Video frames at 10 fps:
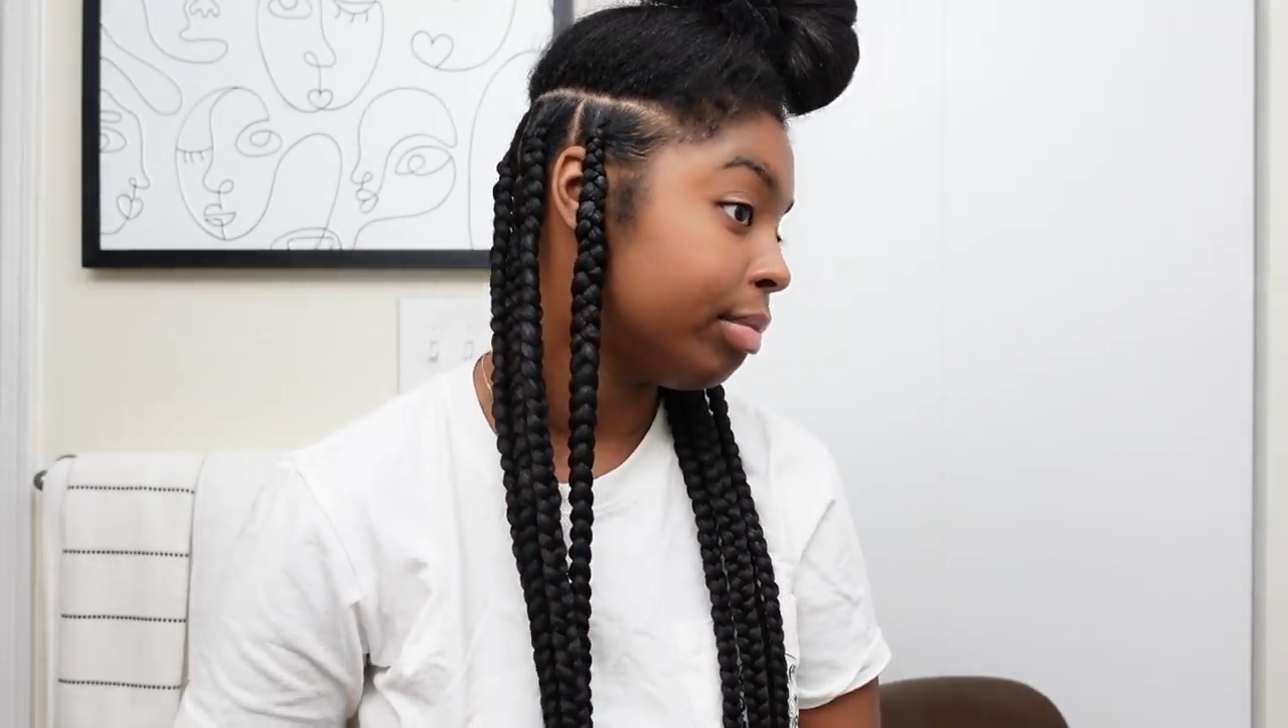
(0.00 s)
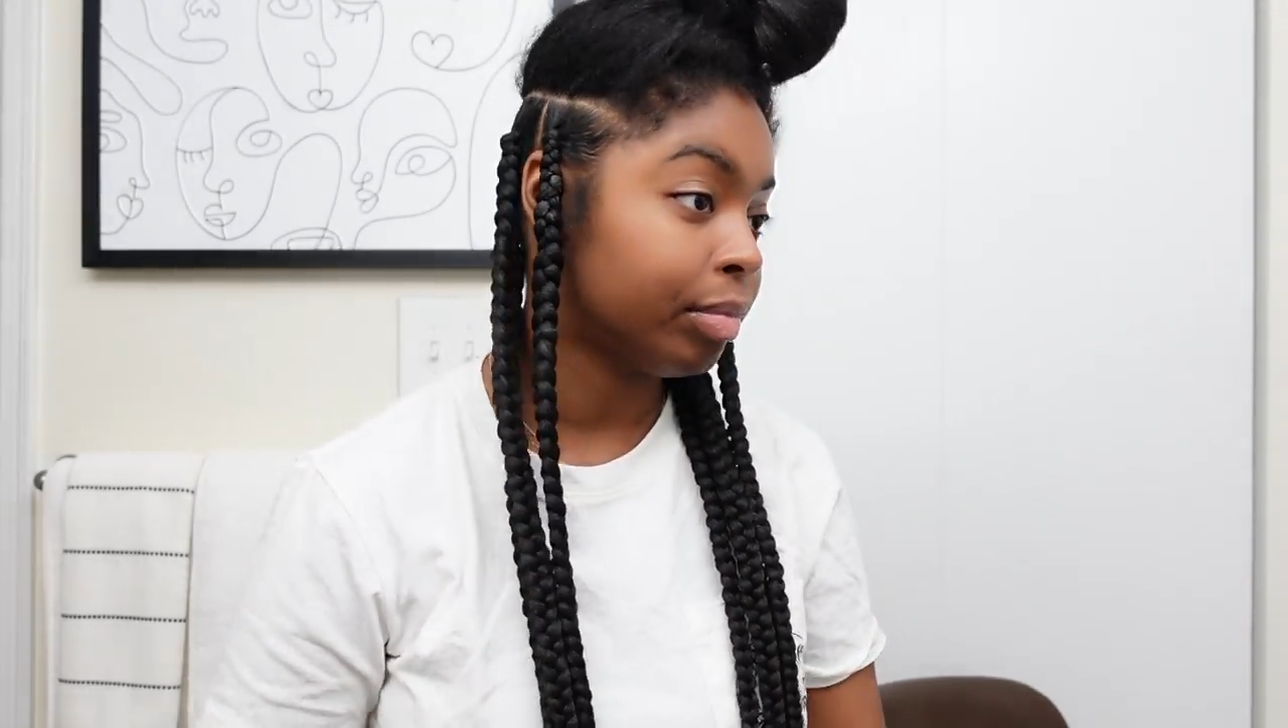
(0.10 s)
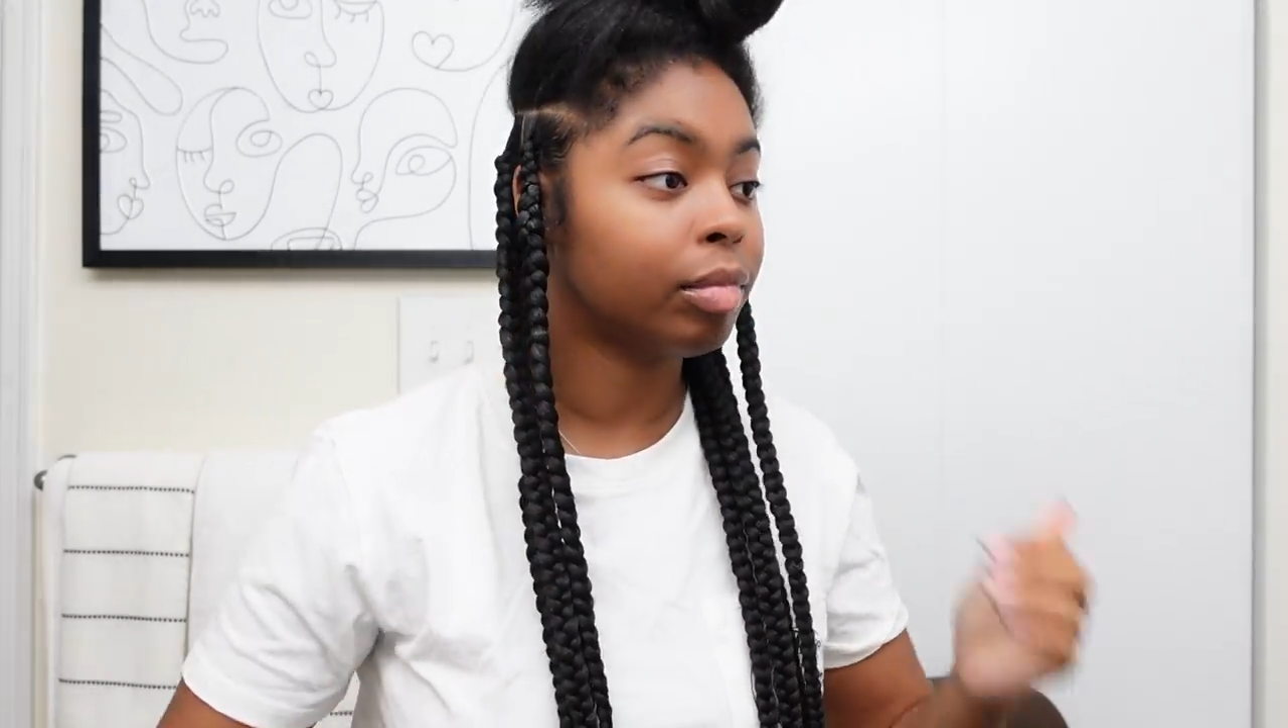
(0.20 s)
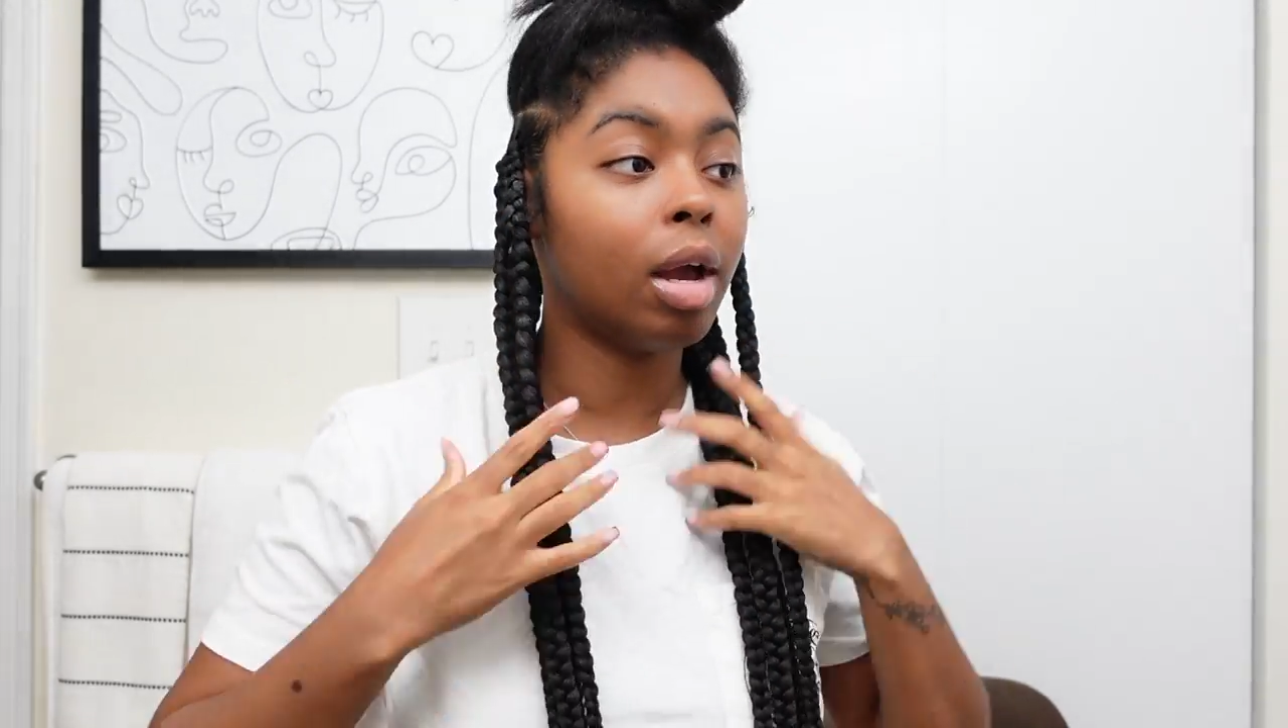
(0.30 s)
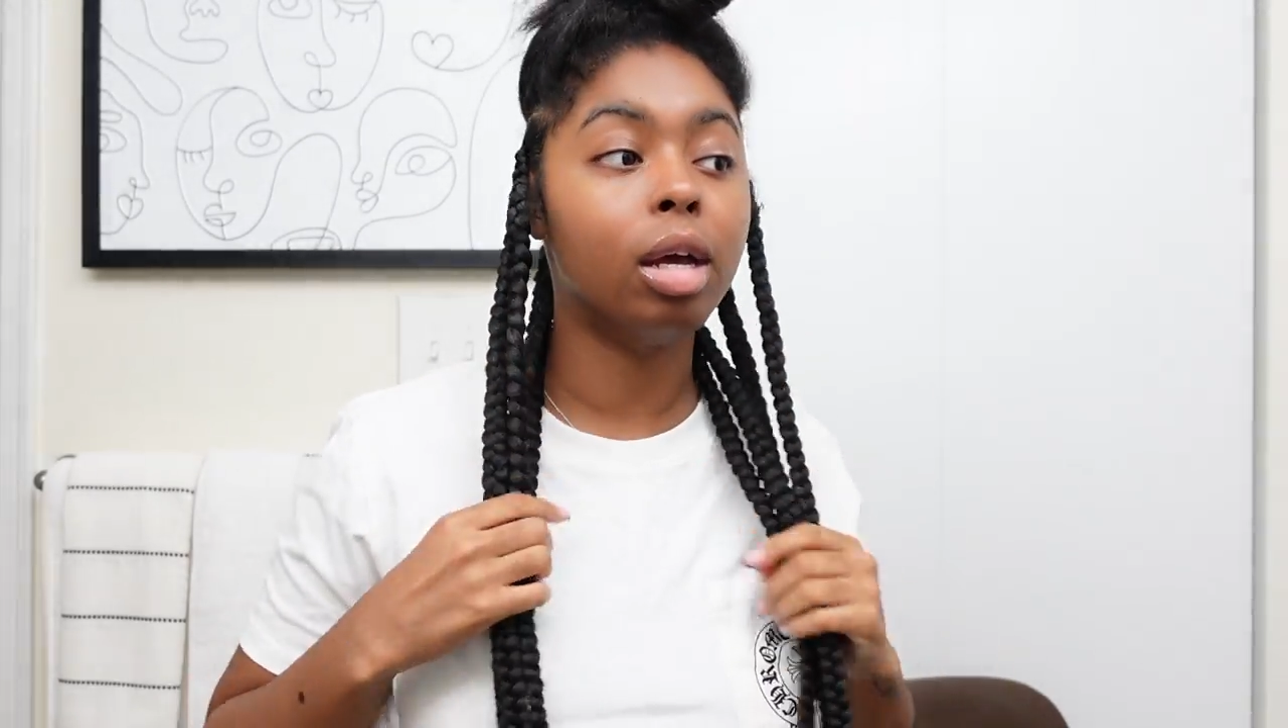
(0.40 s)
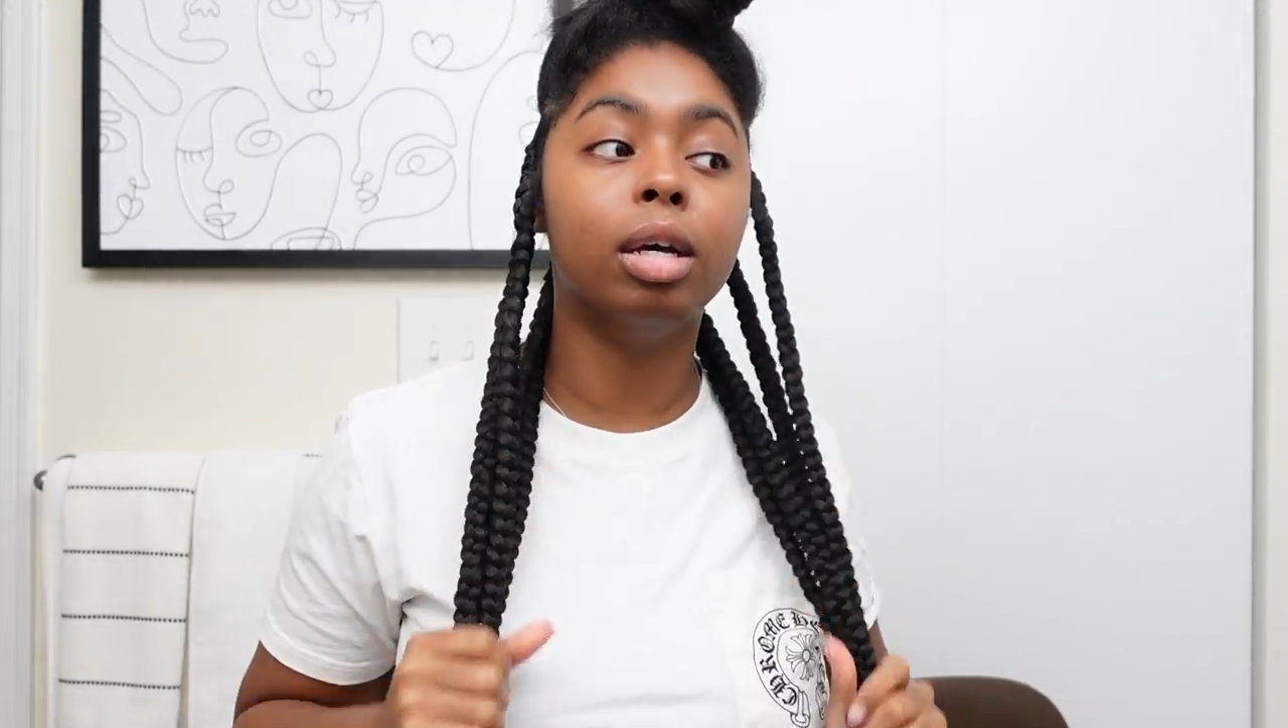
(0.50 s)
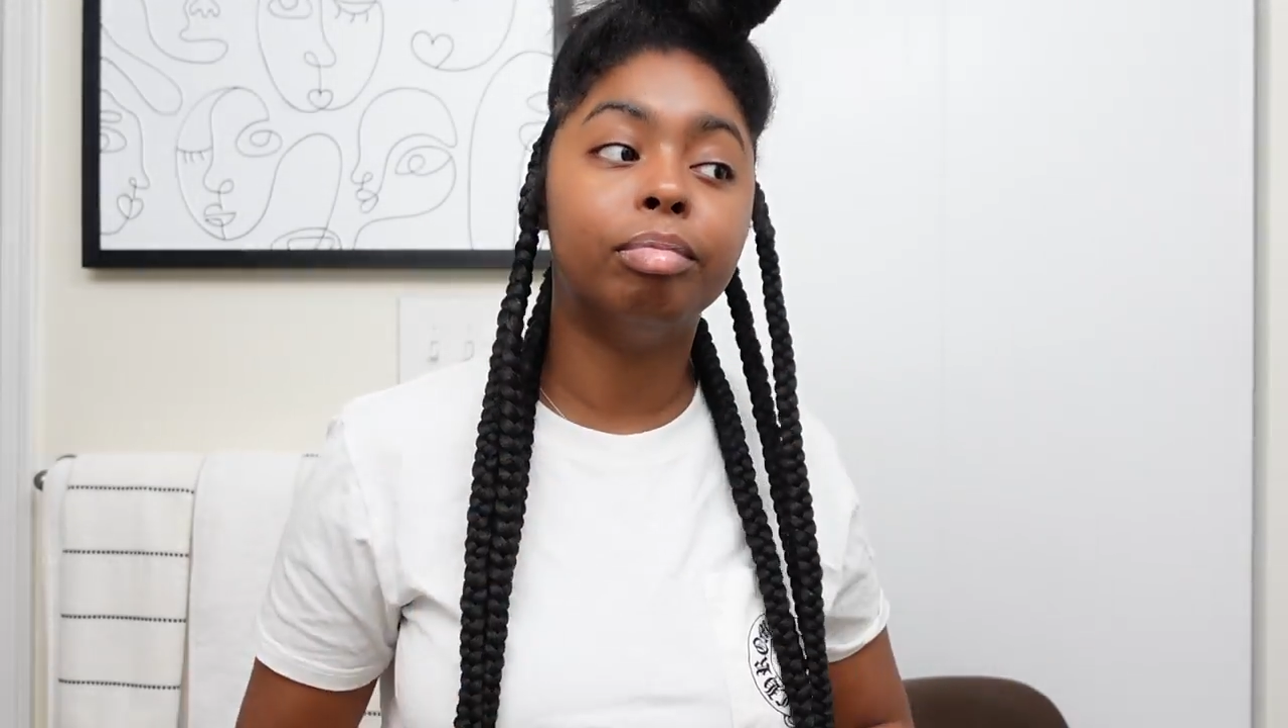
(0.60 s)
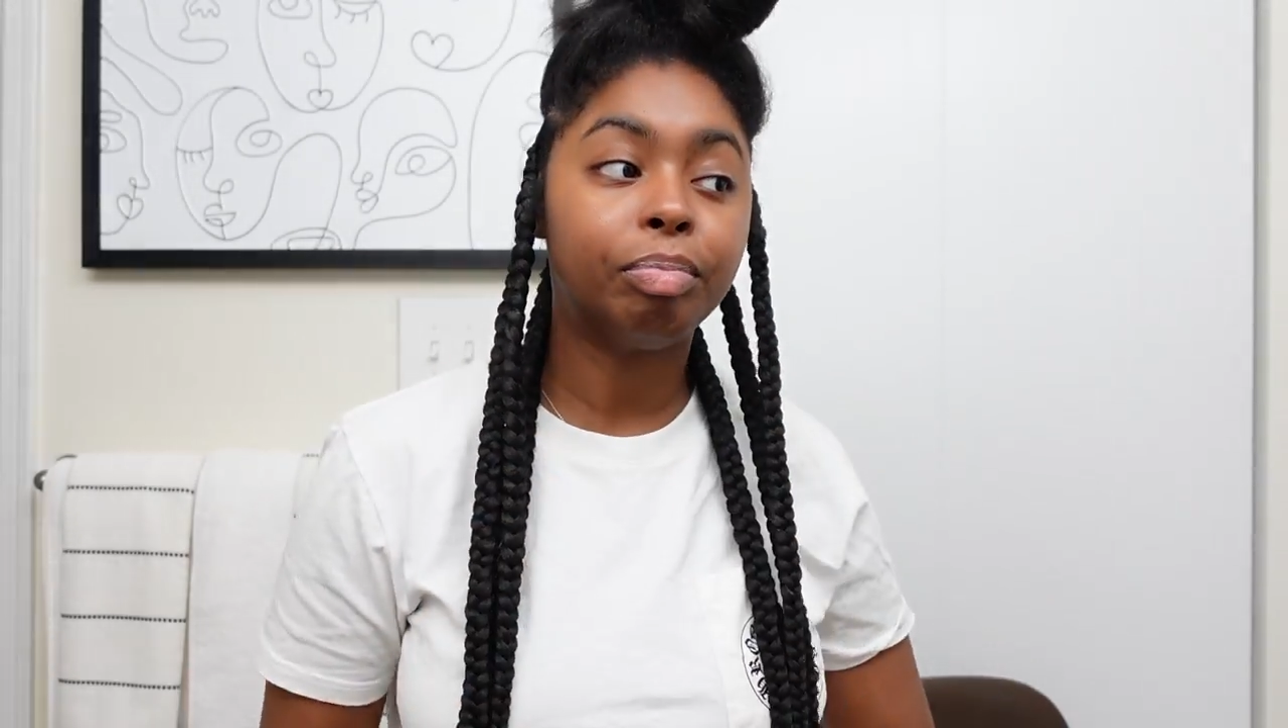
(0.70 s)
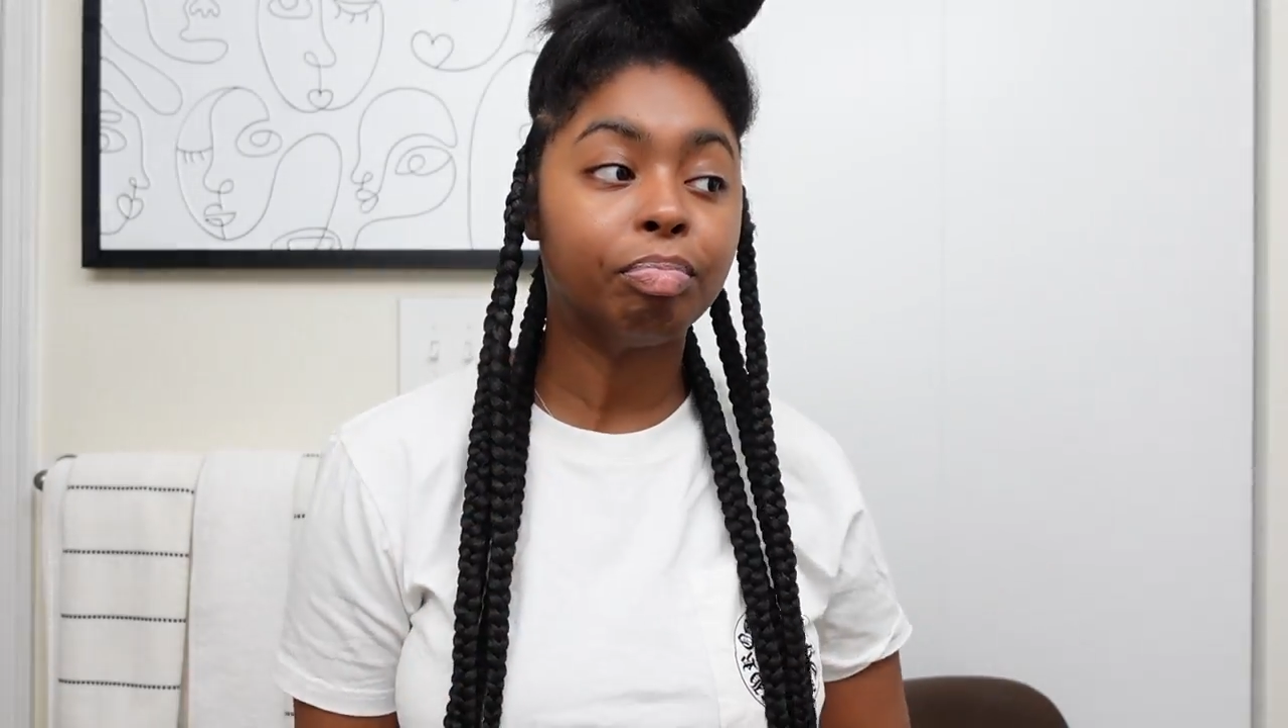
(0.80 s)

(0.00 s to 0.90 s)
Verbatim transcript: So it can